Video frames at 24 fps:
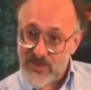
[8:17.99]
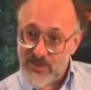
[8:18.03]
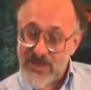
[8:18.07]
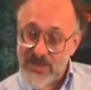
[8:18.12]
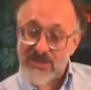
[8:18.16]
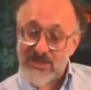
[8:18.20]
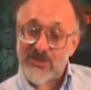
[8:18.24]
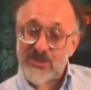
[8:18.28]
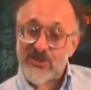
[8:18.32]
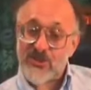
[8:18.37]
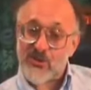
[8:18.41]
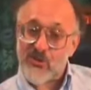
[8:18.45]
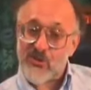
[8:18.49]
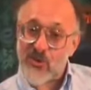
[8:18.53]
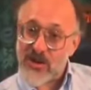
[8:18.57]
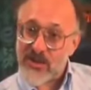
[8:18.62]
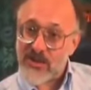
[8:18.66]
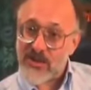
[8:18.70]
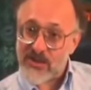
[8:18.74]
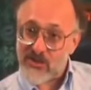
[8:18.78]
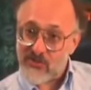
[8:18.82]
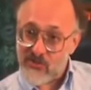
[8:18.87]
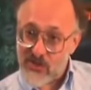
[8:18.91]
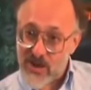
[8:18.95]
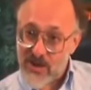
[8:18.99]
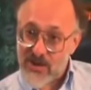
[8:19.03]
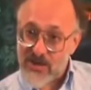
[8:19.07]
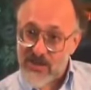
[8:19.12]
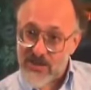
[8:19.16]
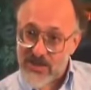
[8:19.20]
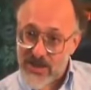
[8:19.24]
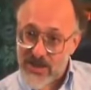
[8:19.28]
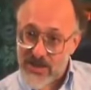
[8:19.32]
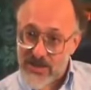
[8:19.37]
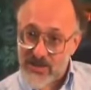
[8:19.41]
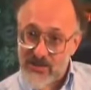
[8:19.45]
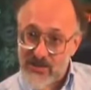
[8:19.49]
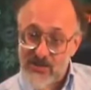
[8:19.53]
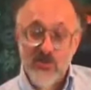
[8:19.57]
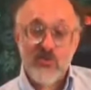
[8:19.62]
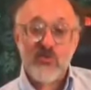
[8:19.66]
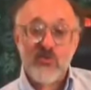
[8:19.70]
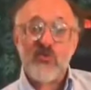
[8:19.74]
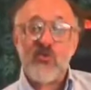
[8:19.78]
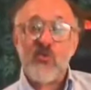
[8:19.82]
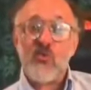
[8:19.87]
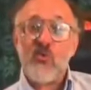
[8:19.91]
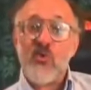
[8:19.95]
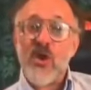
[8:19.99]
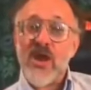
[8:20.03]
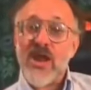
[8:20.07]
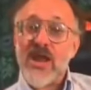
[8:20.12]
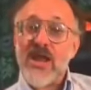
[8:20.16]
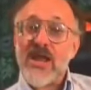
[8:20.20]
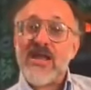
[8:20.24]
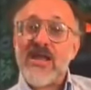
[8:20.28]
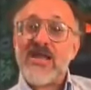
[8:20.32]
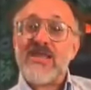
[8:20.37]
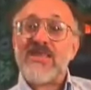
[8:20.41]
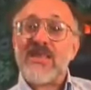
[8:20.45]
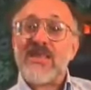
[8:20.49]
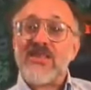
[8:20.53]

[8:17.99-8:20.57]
It's directly regulating the way